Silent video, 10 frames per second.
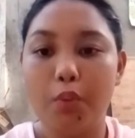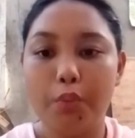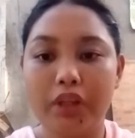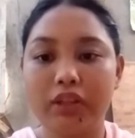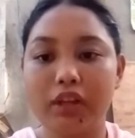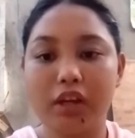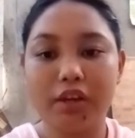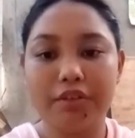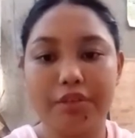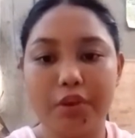What
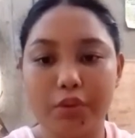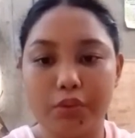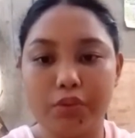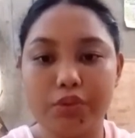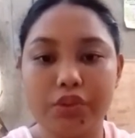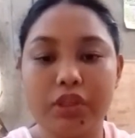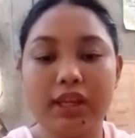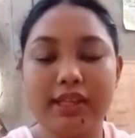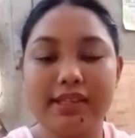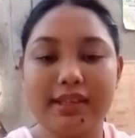are those
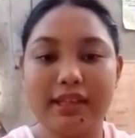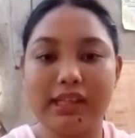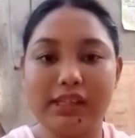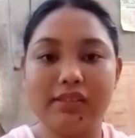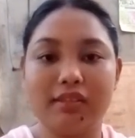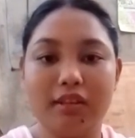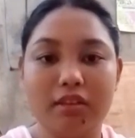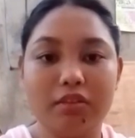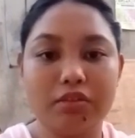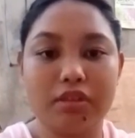skills
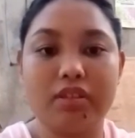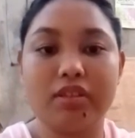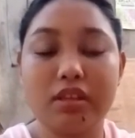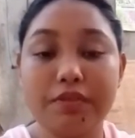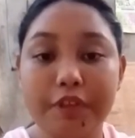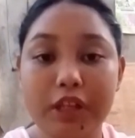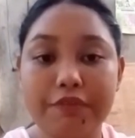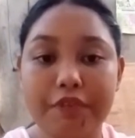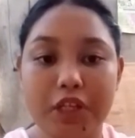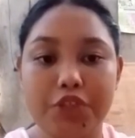needed to successfully
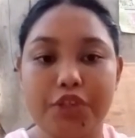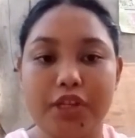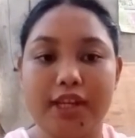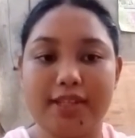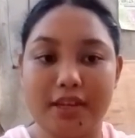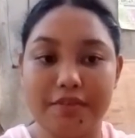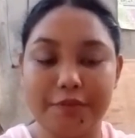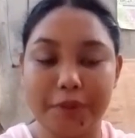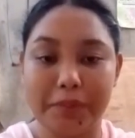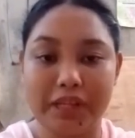function as an
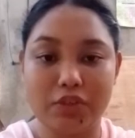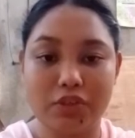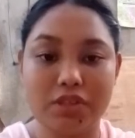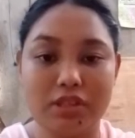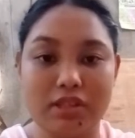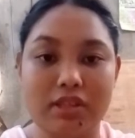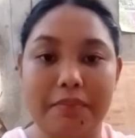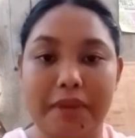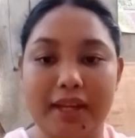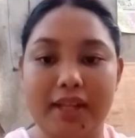information
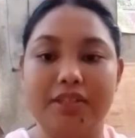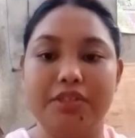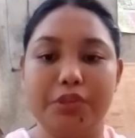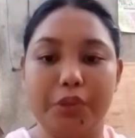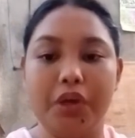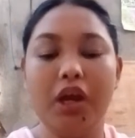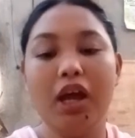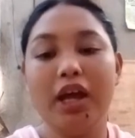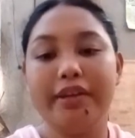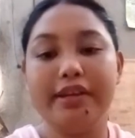system analyst? So,
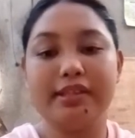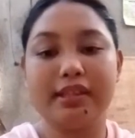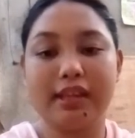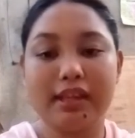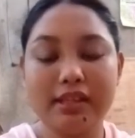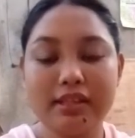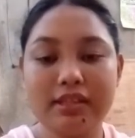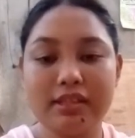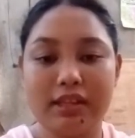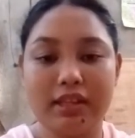the
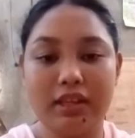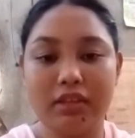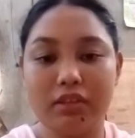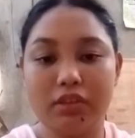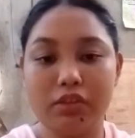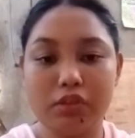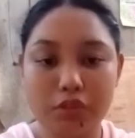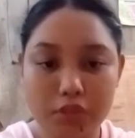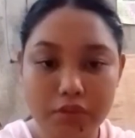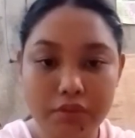skills needed
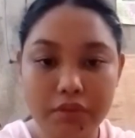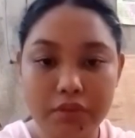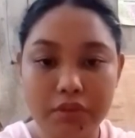to